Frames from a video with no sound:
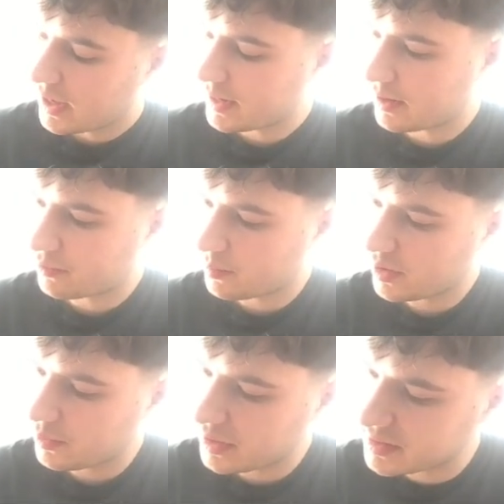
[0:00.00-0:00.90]
And now from
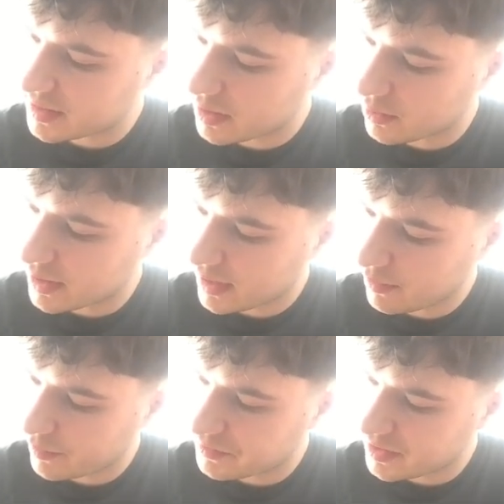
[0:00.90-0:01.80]
here we can say, okay,
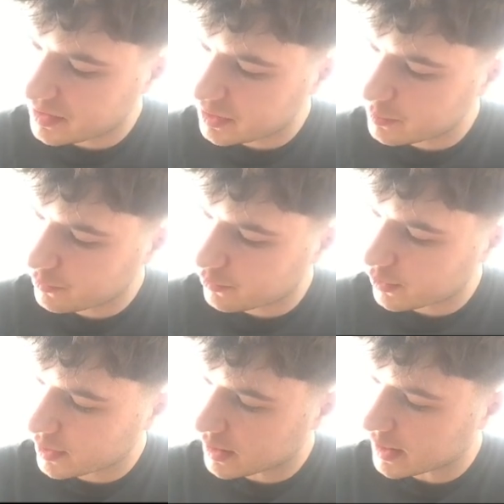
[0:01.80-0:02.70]
we've seen these
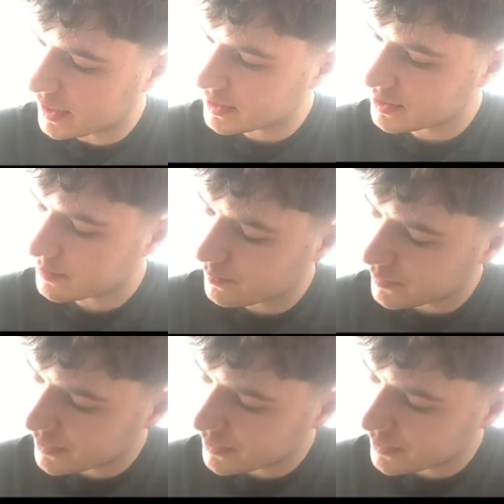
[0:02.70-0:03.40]
before in class.